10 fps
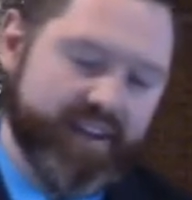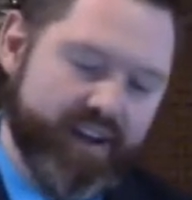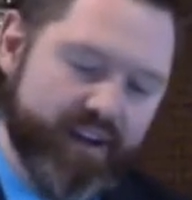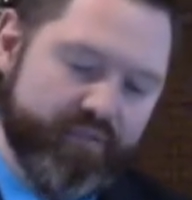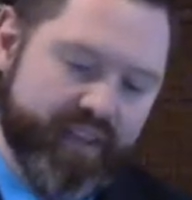
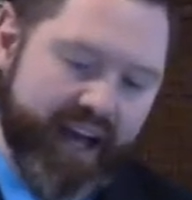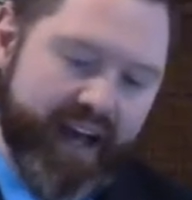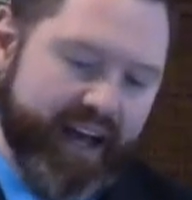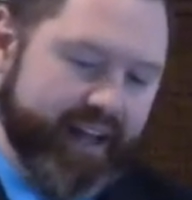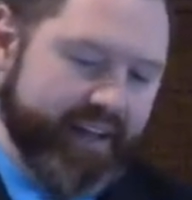of
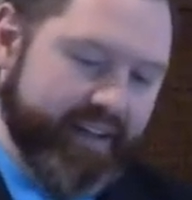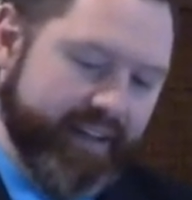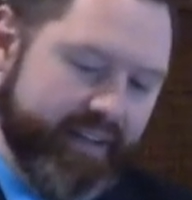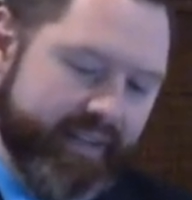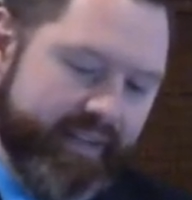God.
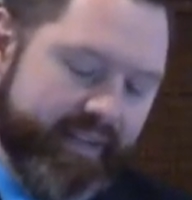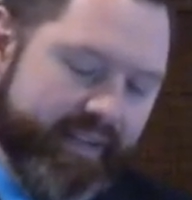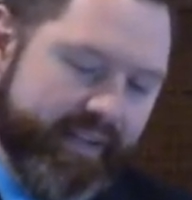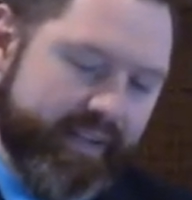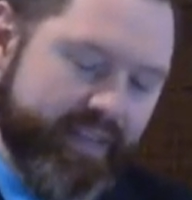
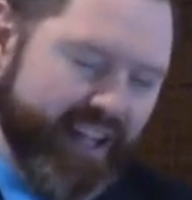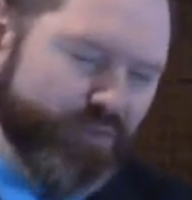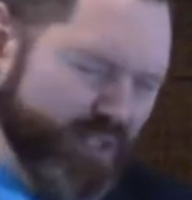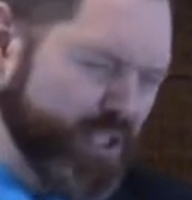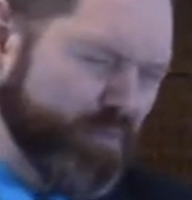
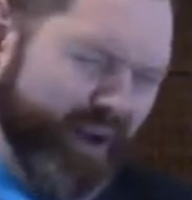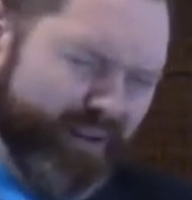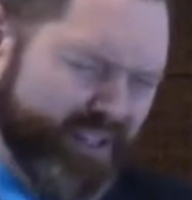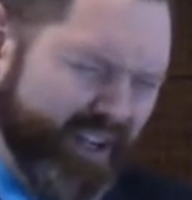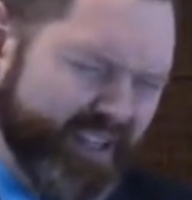That's what
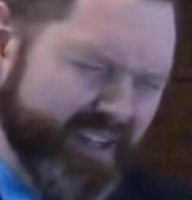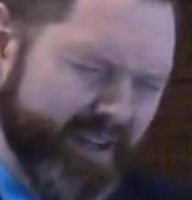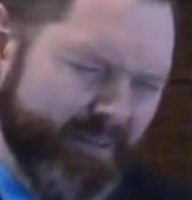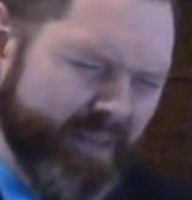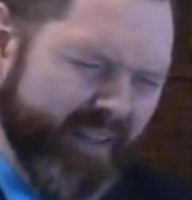spares us.
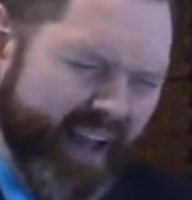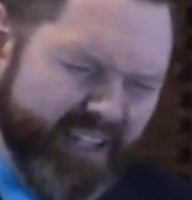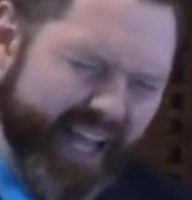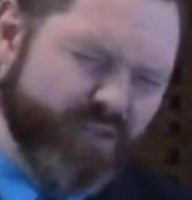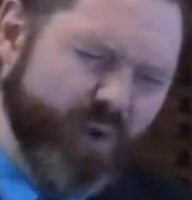That,
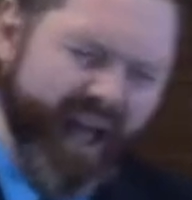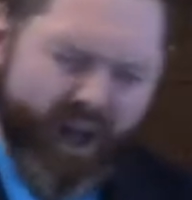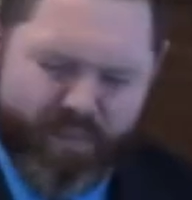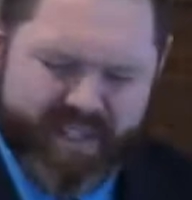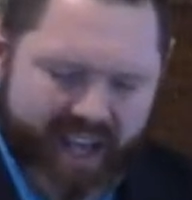that's what
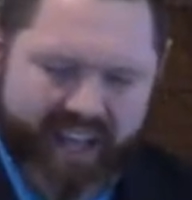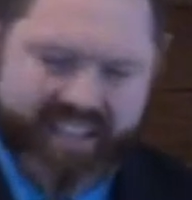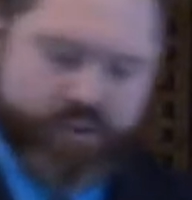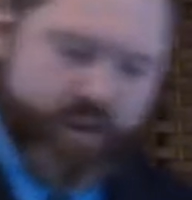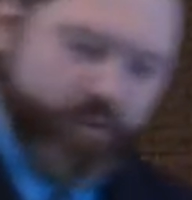helps us
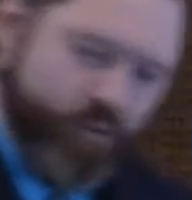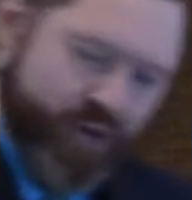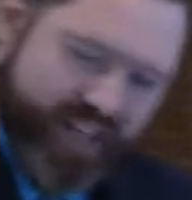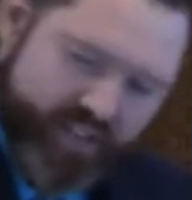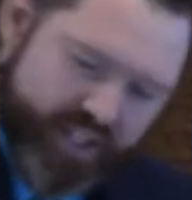as we
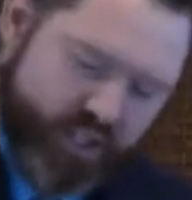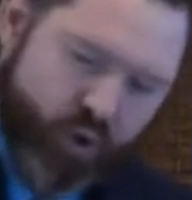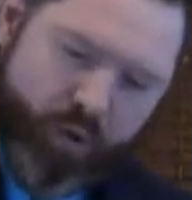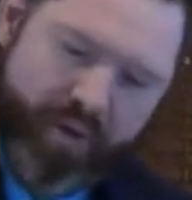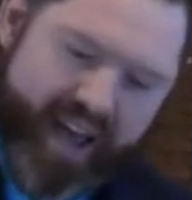read this
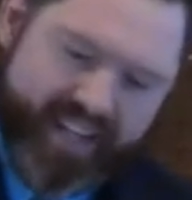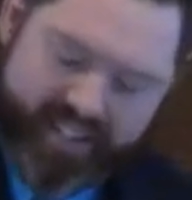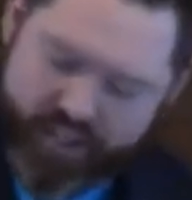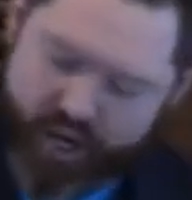whole passage